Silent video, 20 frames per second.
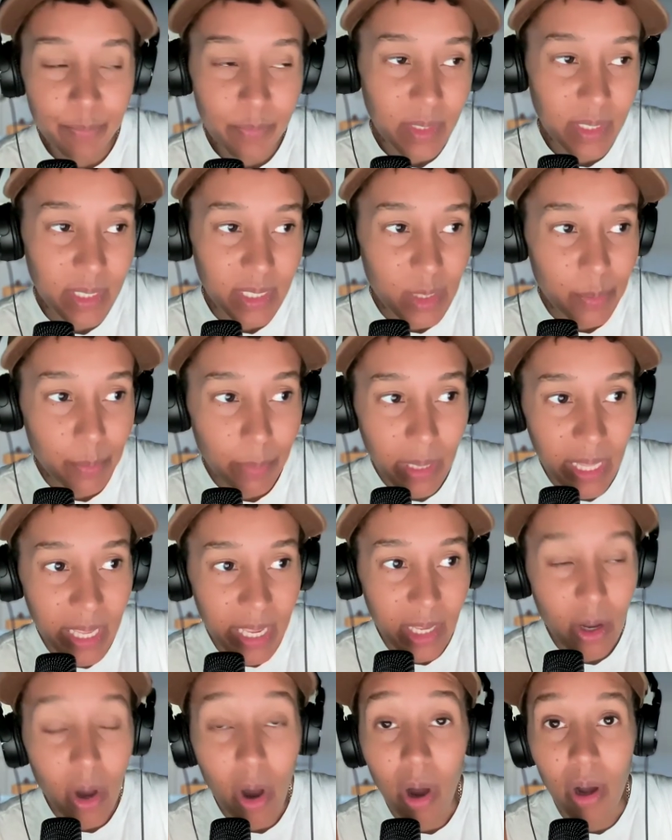this
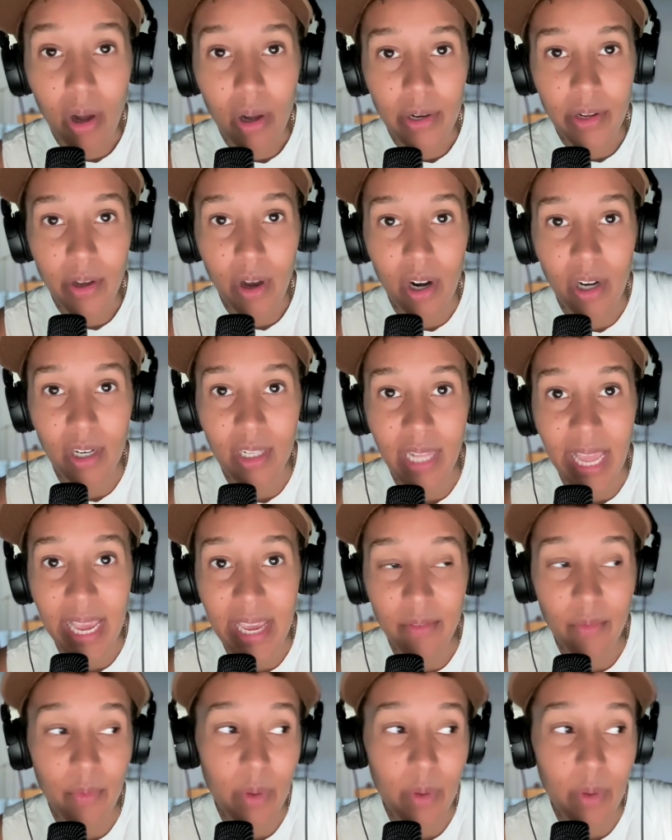play called our life.